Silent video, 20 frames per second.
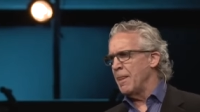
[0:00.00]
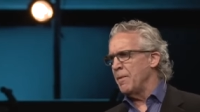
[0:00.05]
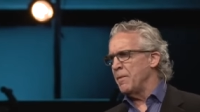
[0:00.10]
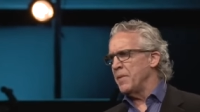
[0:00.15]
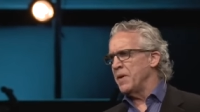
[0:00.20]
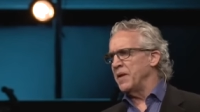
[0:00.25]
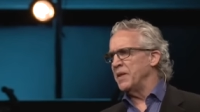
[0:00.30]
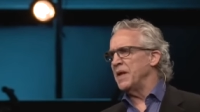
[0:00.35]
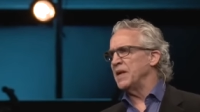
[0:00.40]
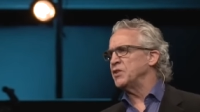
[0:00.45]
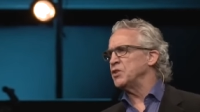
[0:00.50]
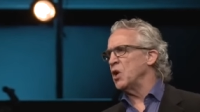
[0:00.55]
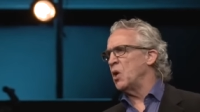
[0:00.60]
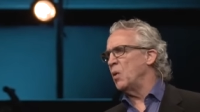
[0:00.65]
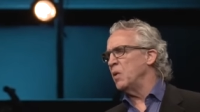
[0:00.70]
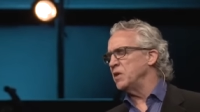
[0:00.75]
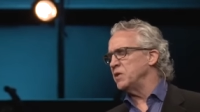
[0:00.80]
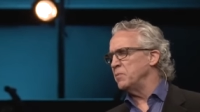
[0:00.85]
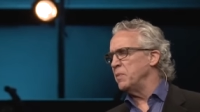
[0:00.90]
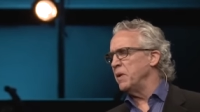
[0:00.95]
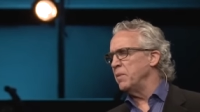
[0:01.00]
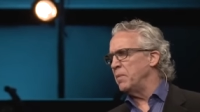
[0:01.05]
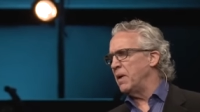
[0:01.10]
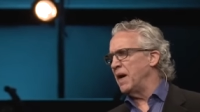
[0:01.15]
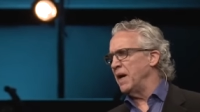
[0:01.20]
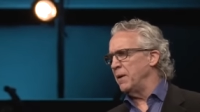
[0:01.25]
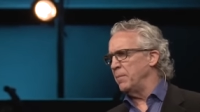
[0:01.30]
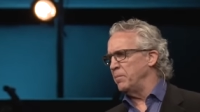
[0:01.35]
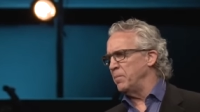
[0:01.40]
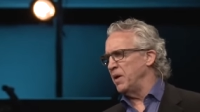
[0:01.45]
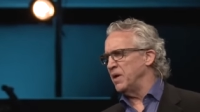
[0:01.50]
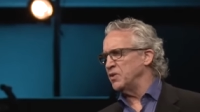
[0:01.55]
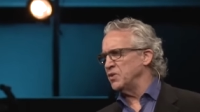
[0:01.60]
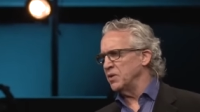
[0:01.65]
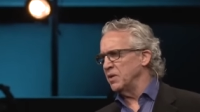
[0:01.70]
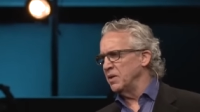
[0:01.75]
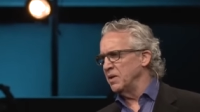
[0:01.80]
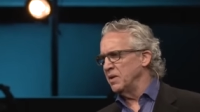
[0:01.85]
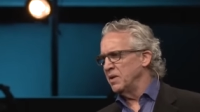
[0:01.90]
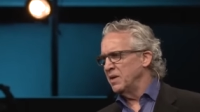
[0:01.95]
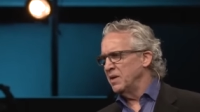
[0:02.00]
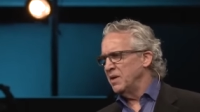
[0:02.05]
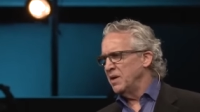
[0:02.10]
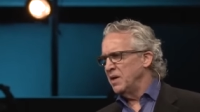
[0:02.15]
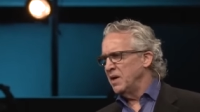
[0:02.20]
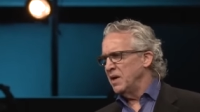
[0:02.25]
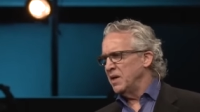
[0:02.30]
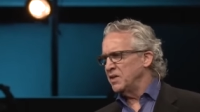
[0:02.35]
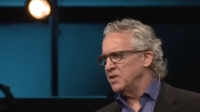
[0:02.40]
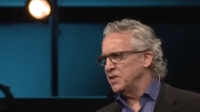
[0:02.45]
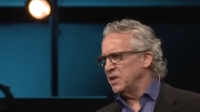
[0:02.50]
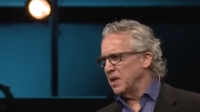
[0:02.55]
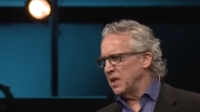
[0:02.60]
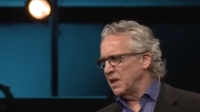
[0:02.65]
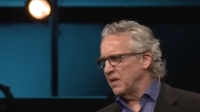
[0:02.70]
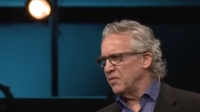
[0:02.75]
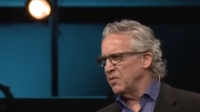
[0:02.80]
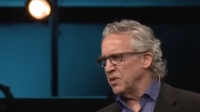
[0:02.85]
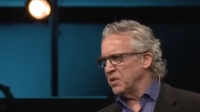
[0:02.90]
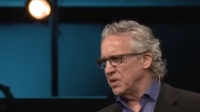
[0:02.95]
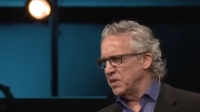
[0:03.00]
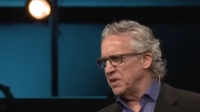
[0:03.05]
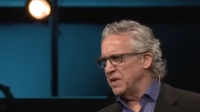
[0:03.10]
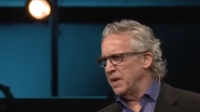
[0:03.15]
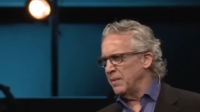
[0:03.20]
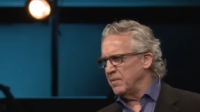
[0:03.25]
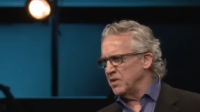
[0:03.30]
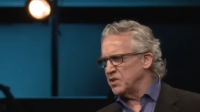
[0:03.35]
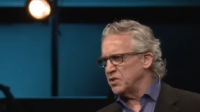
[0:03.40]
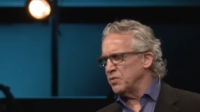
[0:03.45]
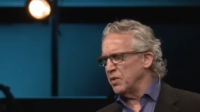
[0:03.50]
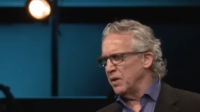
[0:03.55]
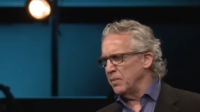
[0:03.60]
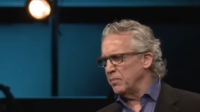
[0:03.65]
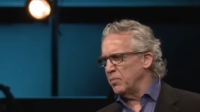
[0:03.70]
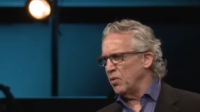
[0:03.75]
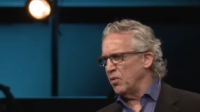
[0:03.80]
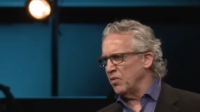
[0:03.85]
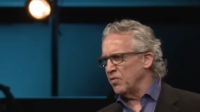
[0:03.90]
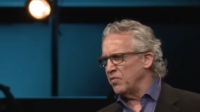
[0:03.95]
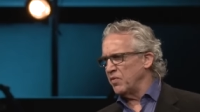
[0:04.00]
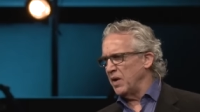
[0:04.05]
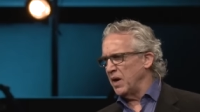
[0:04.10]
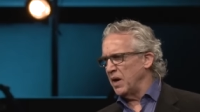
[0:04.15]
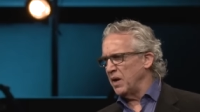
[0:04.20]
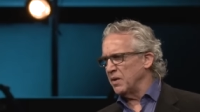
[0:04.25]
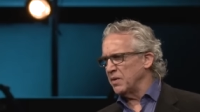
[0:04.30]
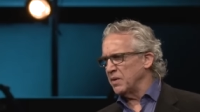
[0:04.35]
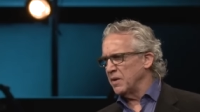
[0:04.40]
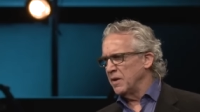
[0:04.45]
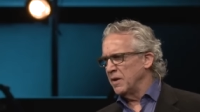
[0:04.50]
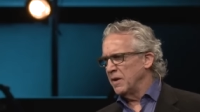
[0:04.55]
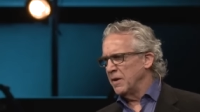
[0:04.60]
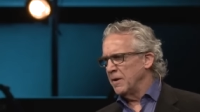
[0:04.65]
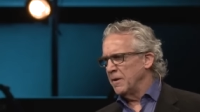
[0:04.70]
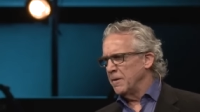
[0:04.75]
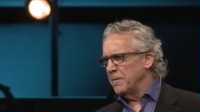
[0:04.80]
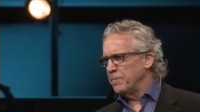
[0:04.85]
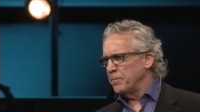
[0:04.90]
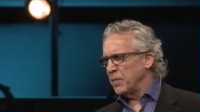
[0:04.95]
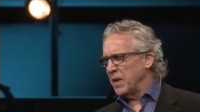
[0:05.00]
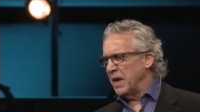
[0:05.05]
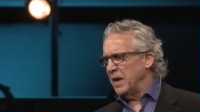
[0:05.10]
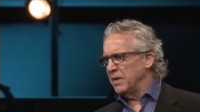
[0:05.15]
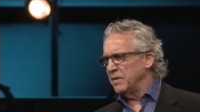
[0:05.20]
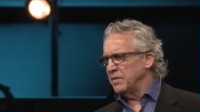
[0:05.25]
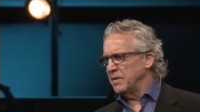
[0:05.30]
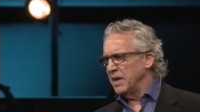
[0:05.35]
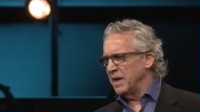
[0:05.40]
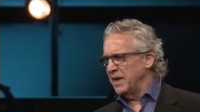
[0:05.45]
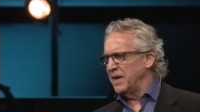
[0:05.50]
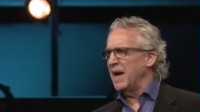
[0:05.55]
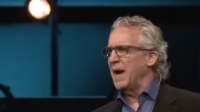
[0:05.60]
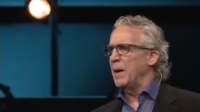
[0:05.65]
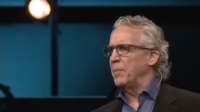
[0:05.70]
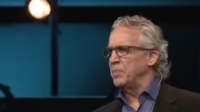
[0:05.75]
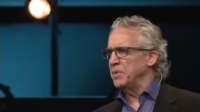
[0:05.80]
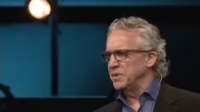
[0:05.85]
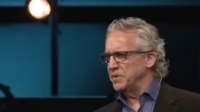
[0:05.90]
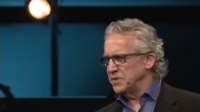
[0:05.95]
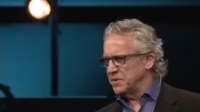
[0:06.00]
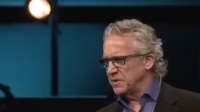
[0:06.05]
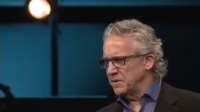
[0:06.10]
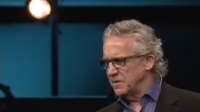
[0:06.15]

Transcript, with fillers: And that's always been my ambition, is to live with and demonstrate bold faith. And it happens.